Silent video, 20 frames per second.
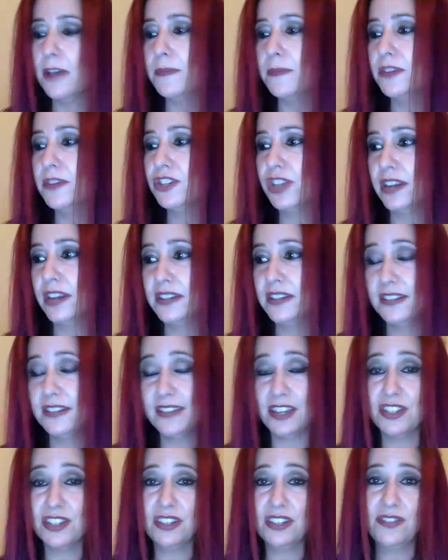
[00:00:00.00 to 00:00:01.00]
Shakti is
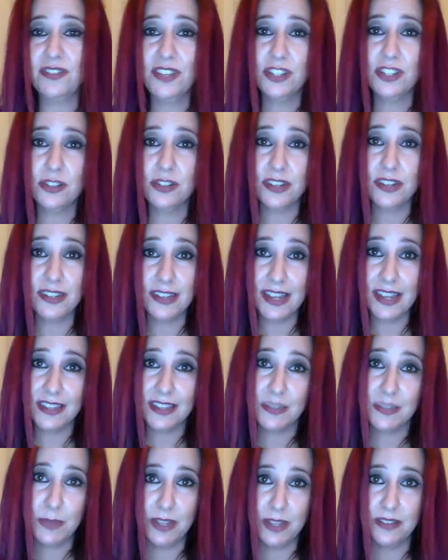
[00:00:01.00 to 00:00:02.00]
actually featured in
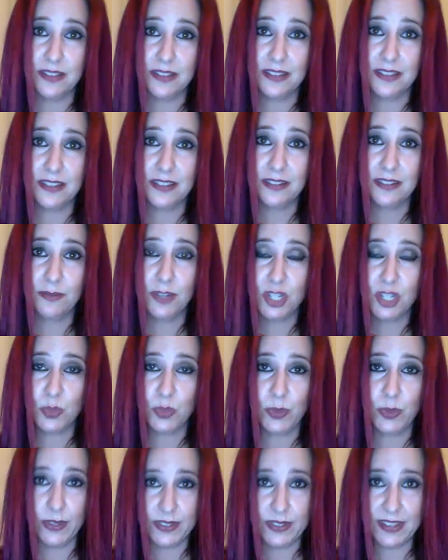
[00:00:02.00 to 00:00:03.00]
next month's
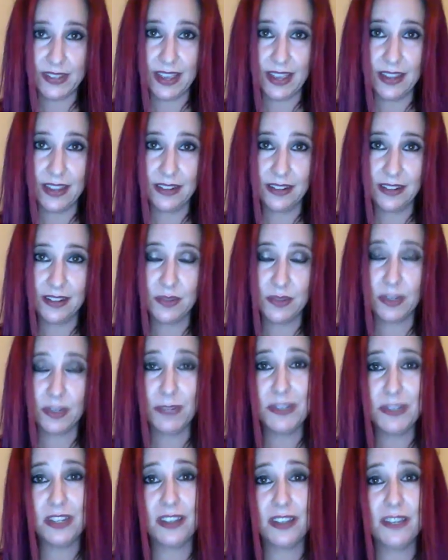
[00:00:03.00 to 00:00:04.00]
ritual set, because we're going
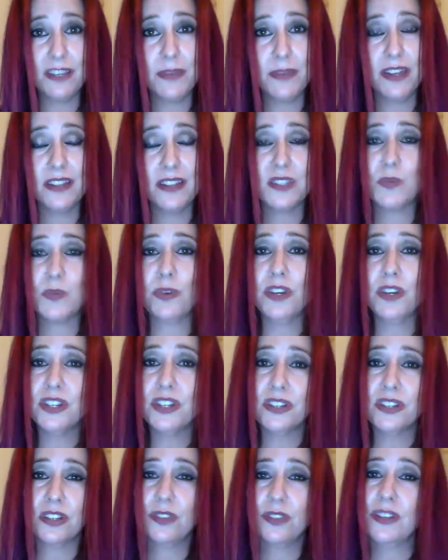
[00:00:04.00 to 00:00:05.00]
to be talking about
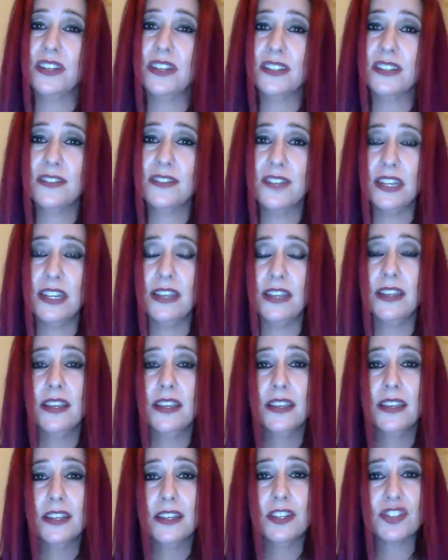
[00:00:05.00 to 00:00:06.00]
inspiration and creativity.
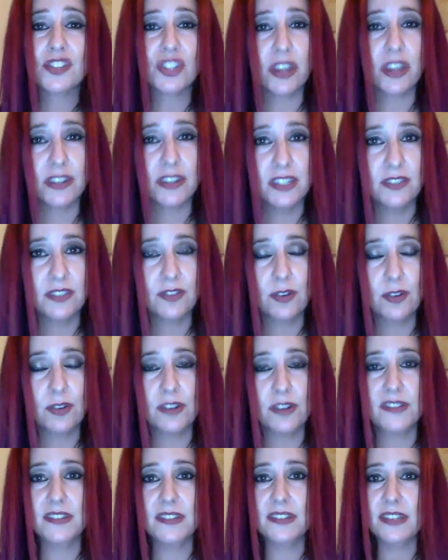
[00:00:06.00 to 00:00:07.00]
Shakti, of
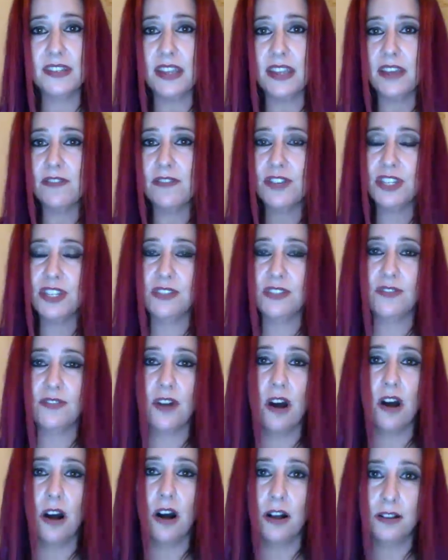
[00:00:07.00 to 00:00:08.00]
course, is the energy of
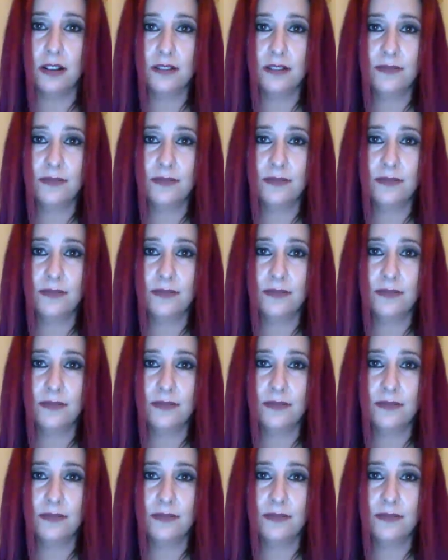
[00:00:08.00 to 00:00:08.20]
all.